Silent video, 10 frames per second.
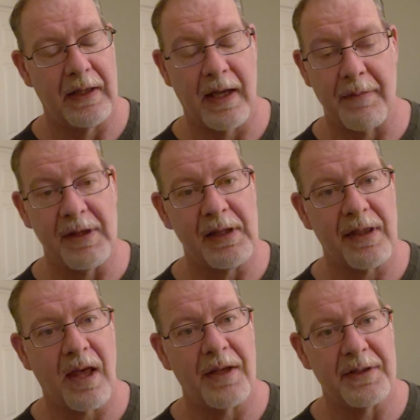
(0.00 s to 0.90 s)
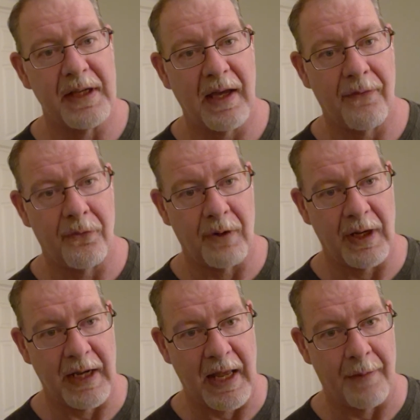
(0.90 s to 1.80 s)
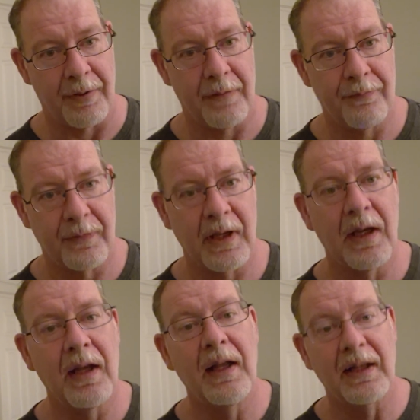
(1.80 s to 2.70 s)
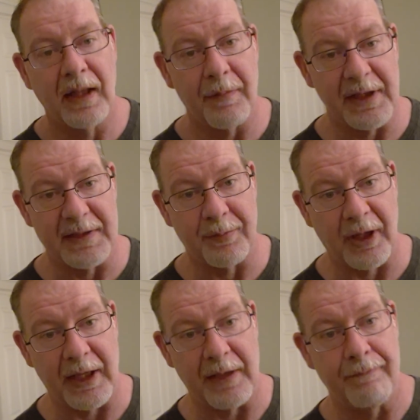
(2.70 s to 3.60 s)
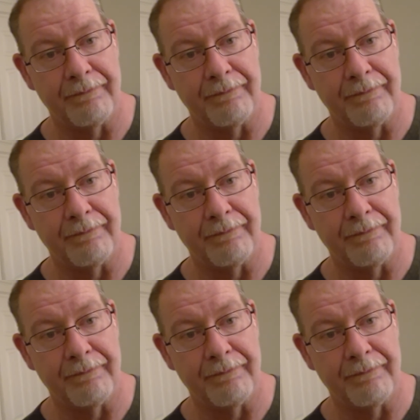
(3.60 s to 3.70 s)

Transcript: I immediately thought, do you have the right amp? Let me explain.